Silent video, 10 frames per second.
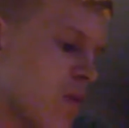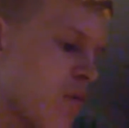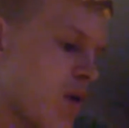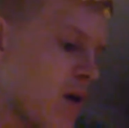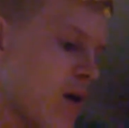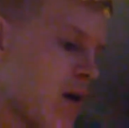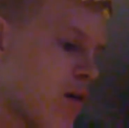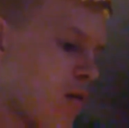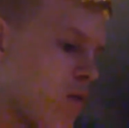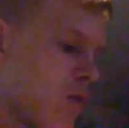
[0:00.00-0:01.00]
right
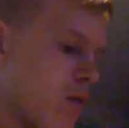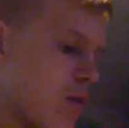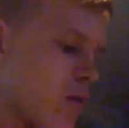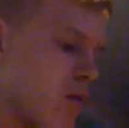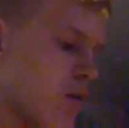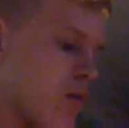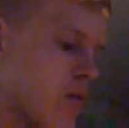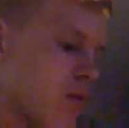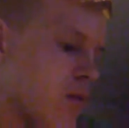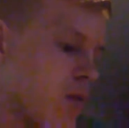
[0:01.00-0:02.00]
now,
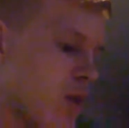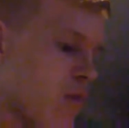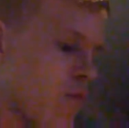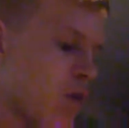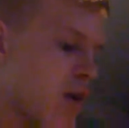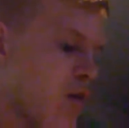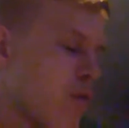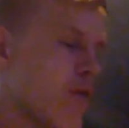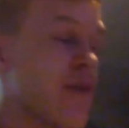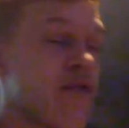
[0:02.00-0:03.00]
they right
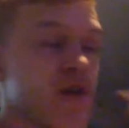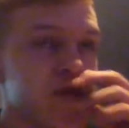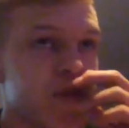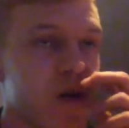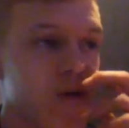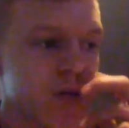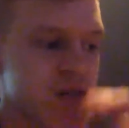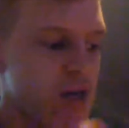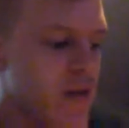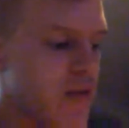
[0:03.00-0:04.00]
now the first video
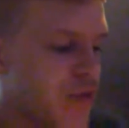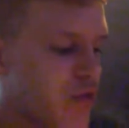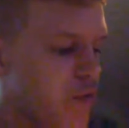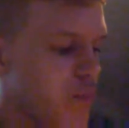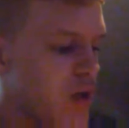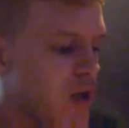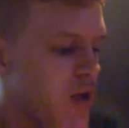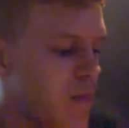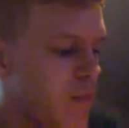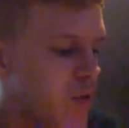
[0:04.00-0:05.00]
is at
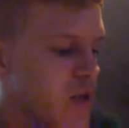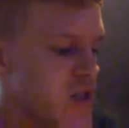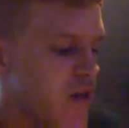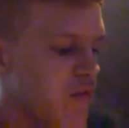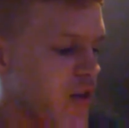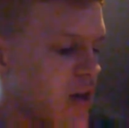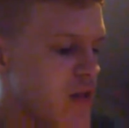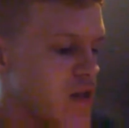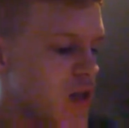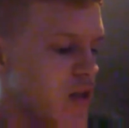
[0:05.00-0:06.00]
3.7
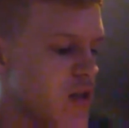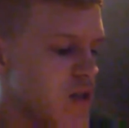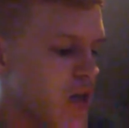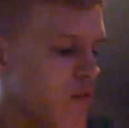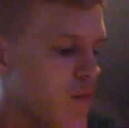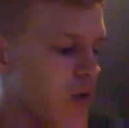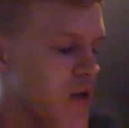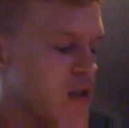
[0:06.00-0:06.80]
thousand and the second one